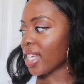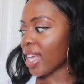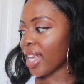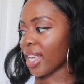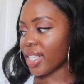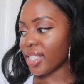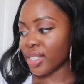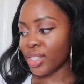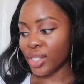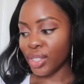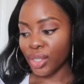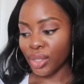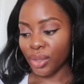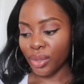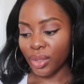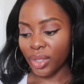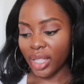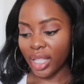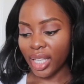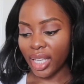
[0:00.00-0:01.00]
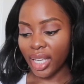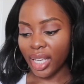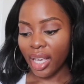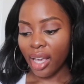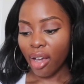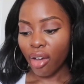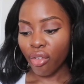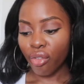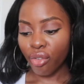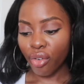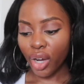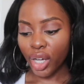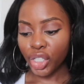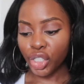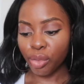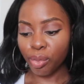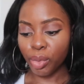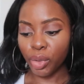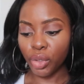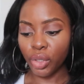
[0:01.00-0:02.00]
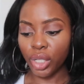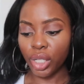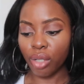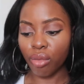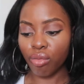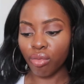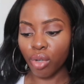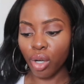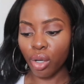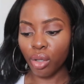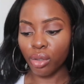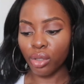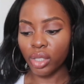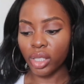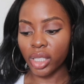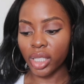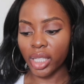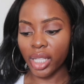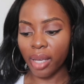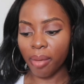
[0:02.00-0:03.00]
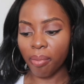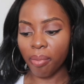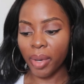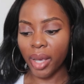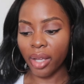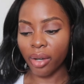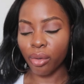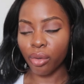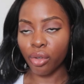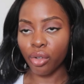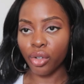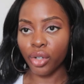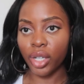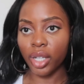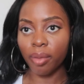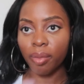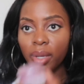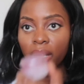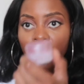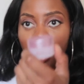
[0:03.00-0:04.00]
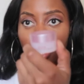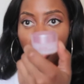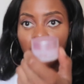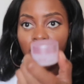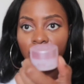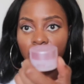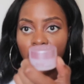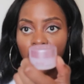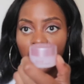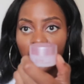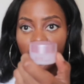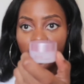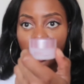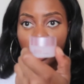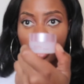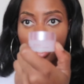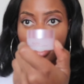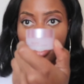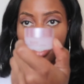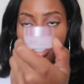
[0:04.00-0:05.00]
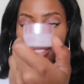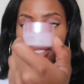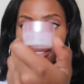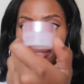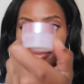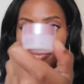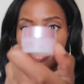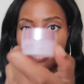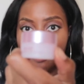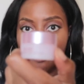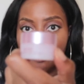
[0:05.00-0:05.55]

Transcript: get into the Fresh Beauty Rose Lip Petal Cream. Looks like this.